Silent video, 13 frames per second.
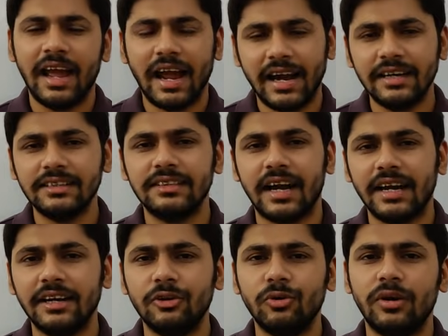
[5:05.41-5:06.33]
and
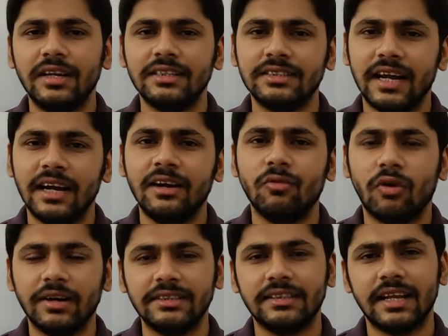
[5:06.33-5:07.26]
starting to understand
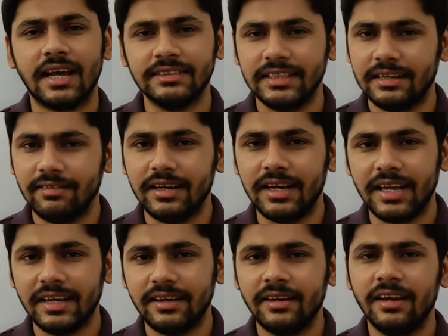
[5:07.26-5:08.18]
what is class 11
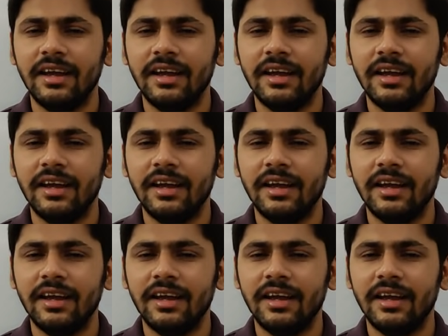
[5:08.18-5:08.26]
like.